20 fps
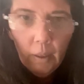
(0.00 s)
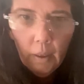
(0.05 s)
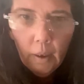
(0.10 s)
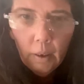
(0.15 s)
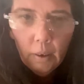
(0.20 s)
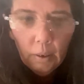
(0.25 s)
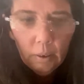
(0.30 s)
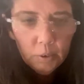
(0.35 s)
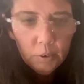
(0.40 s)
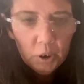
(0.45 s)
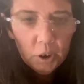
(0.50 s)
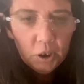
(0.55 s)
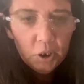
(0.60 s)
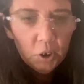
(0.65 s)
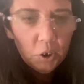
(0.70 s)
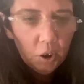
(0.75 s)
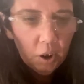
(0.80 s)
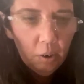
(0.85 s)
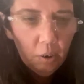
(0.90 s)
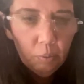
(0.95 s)
I'm just
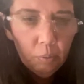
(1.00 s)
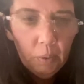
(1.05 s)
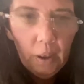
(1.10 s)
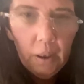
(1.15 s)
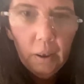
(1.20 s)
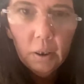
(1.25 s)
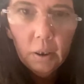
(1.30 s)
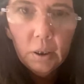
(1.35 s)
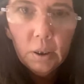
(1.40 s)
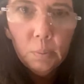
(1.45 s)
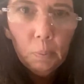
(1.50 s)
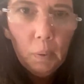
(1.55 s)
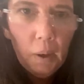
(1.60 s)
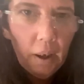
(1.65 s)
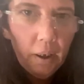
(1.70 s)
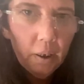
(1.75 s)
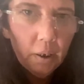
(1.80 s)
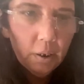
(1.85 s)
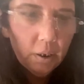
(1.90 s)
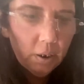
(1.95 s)
trying to find the
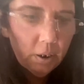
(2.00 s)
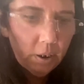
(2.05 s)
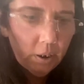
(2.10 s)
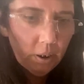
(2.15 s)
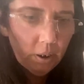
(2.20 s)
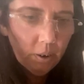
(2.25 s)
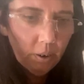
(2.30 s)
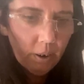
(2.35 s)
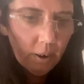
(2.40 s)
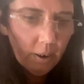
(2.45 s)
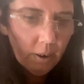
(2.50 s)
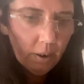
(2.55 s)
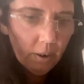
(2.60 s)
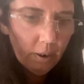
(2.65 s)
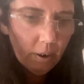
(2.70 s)
spiders, so then,